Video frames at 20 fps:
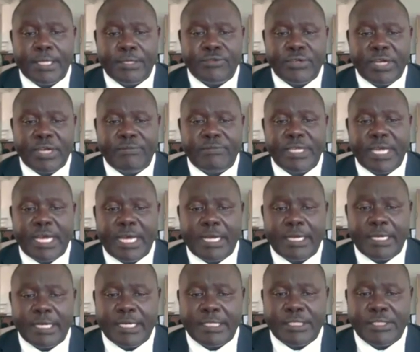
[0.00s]
The draft
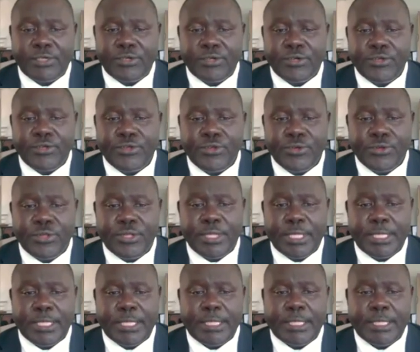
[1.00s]
agricultural
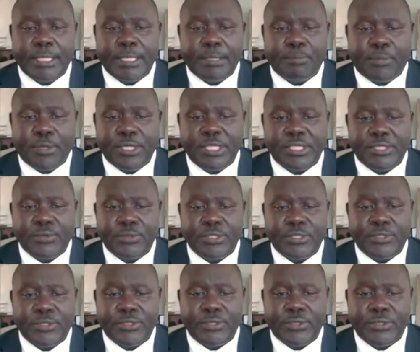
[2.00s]
youth policy
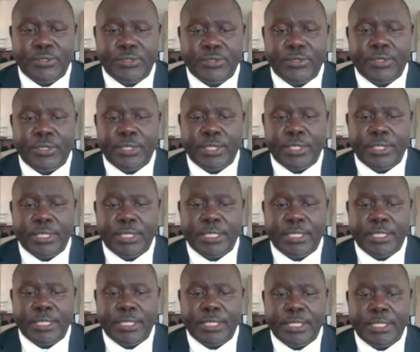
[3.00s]
was also
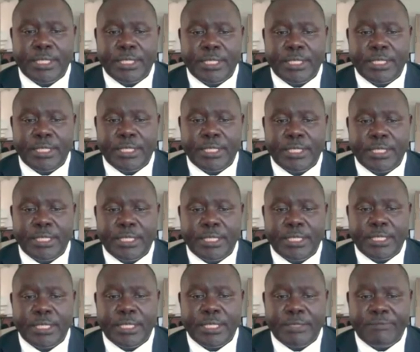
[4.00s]
revised now in
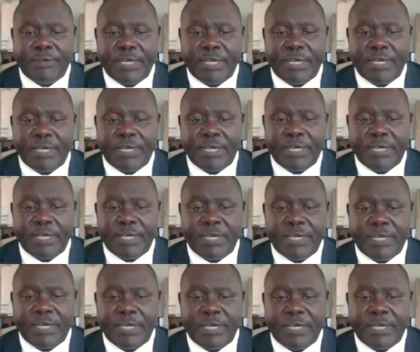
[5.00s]
2015
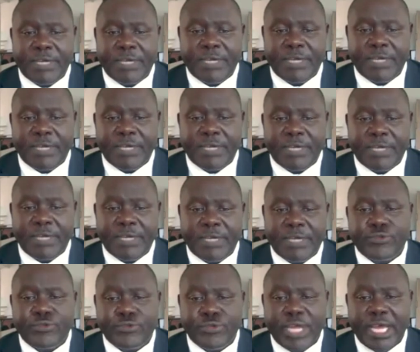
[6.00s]
and
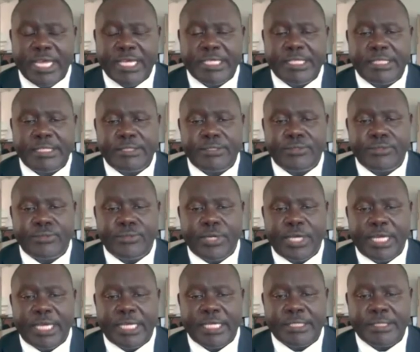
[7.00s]
also tried to
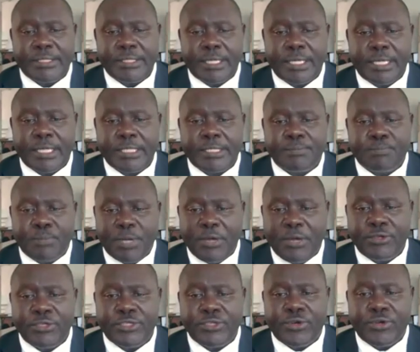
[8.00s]

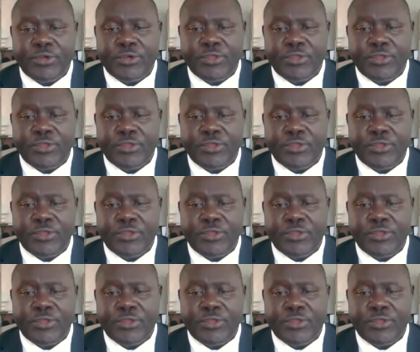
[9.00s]
expound